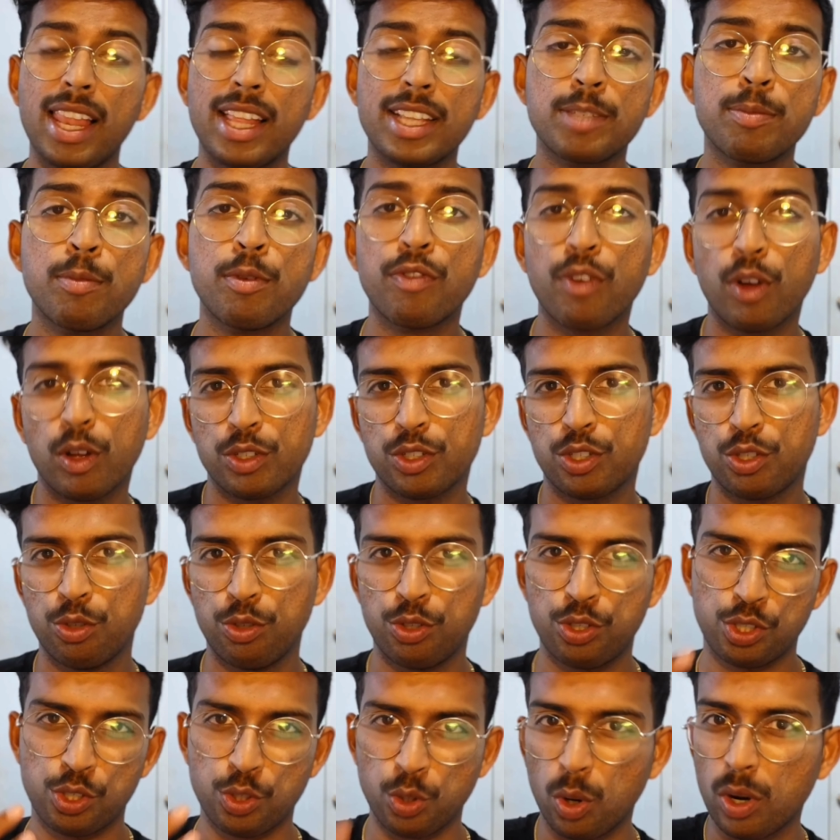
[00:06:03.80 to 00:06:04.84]
let's move on to
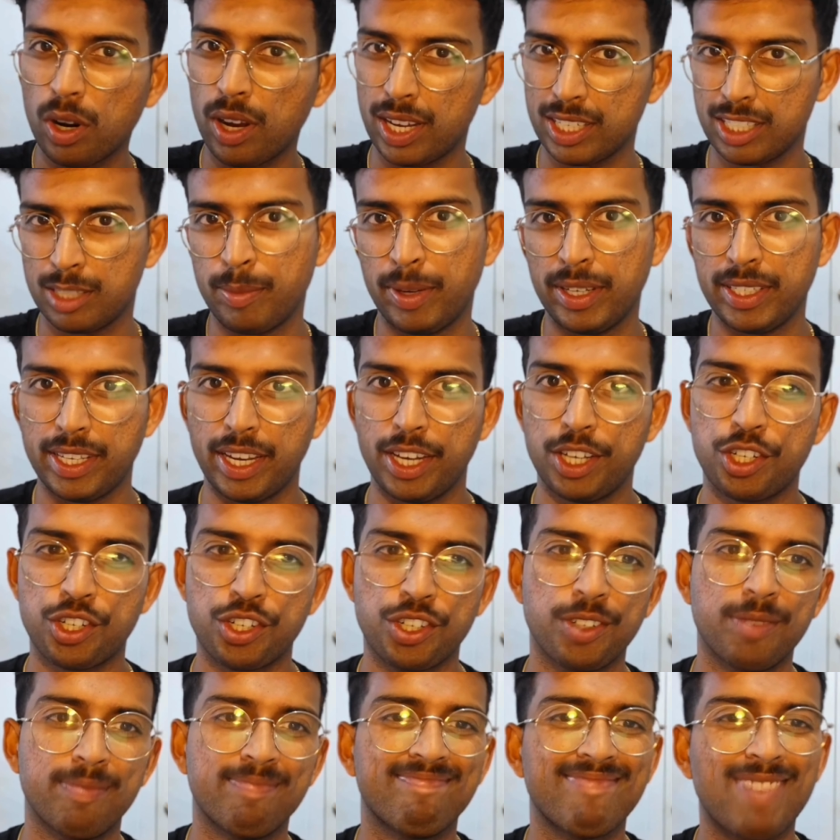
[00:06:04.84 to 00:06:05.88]
store
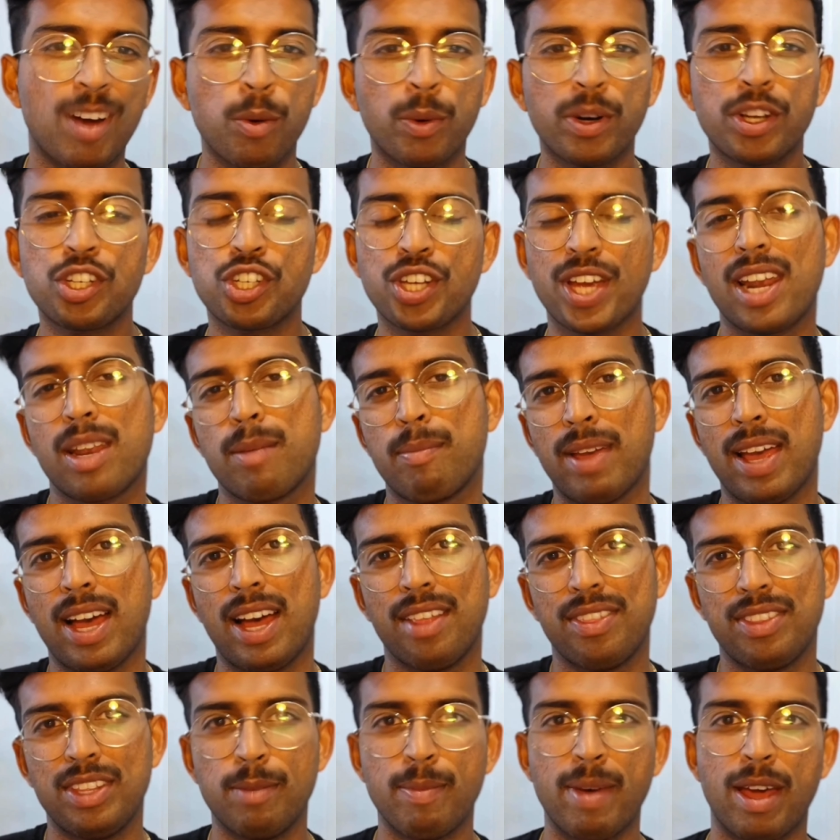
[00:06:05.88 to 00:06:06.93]
customization. I want to chat
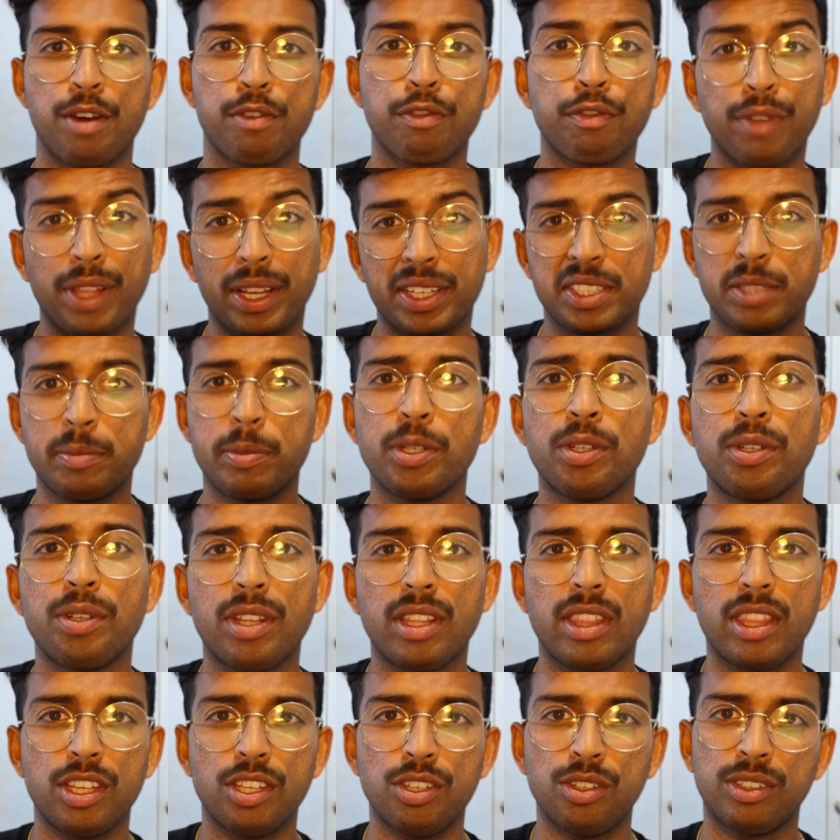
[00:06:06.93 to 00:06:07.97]
about the amount of flexibility
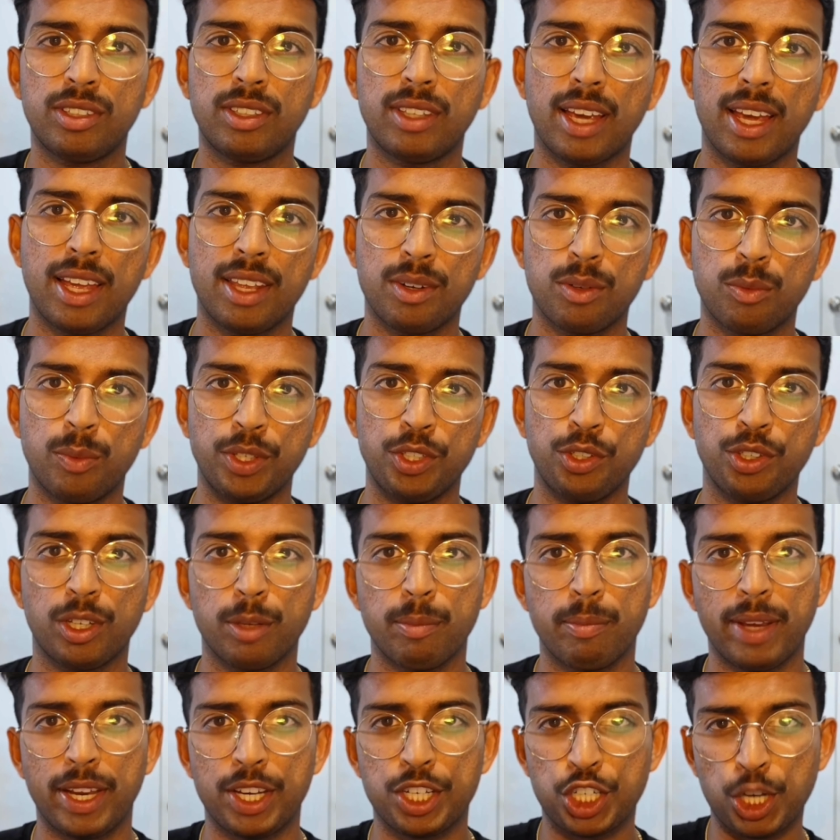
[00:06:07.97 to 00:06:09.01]
that you get when you
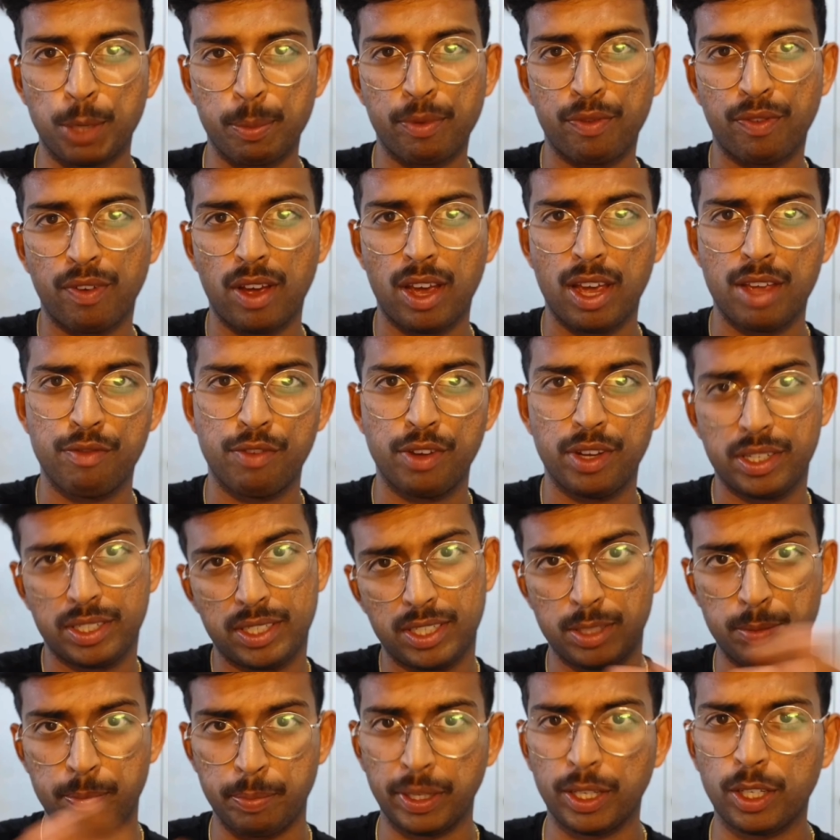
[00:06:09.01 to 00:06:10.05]
compare Shopify
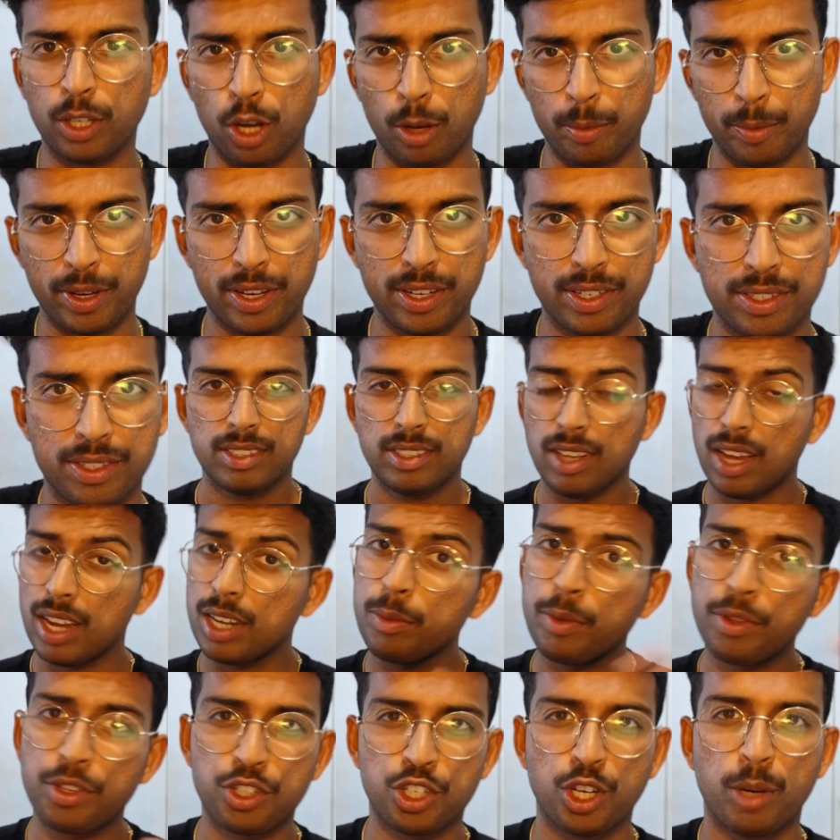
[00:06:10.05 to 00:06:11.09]
versus BigCommerce. Starting
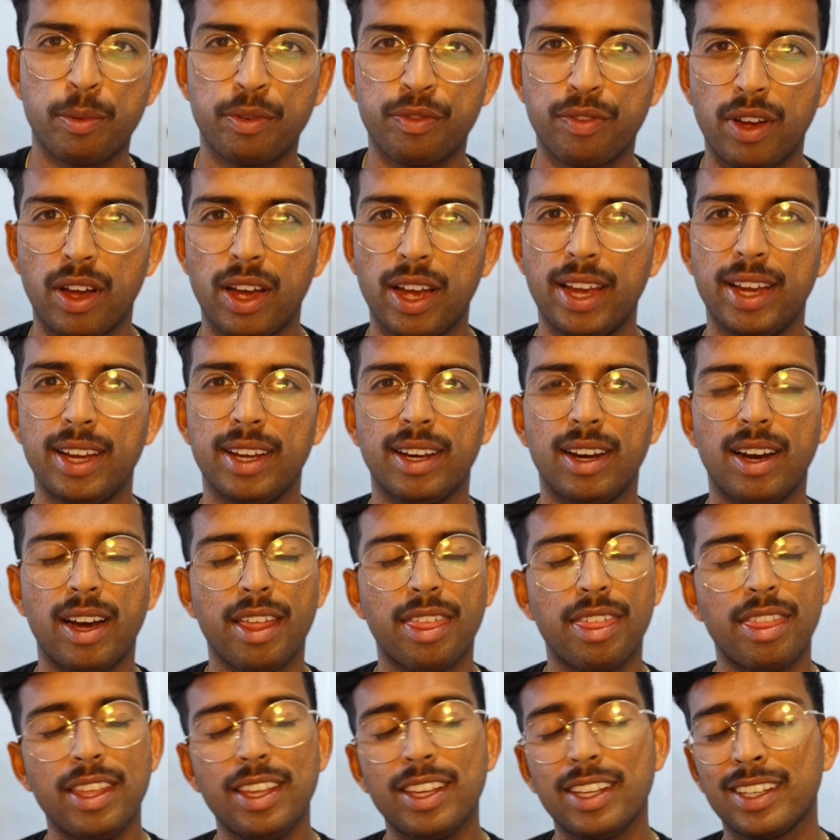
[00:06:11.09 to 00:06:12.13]
with Shopify, I
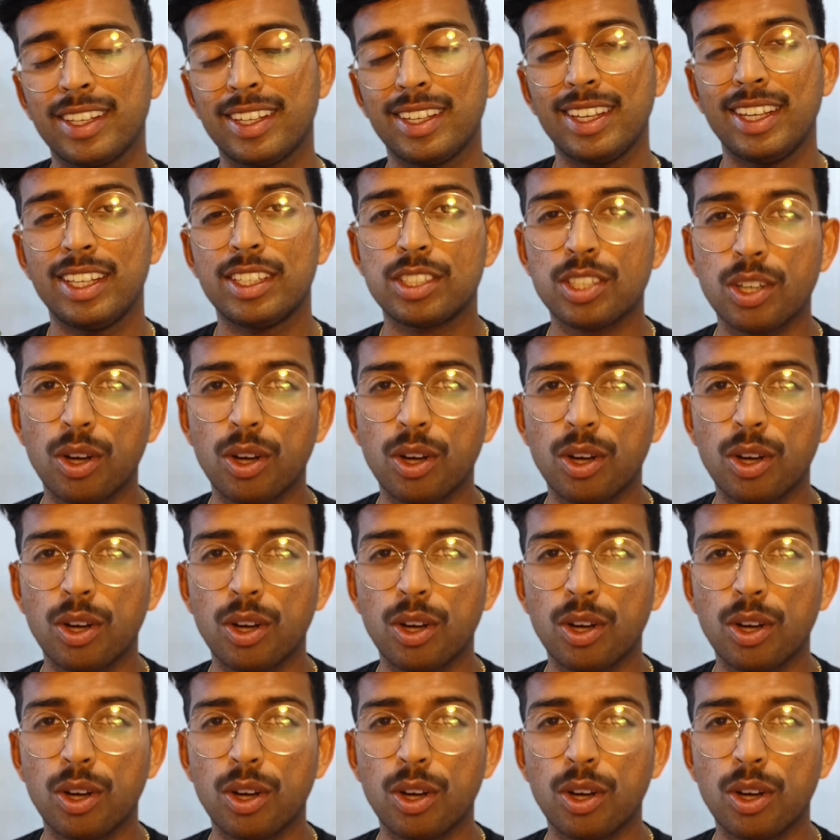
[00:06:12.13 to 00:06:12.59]
think it's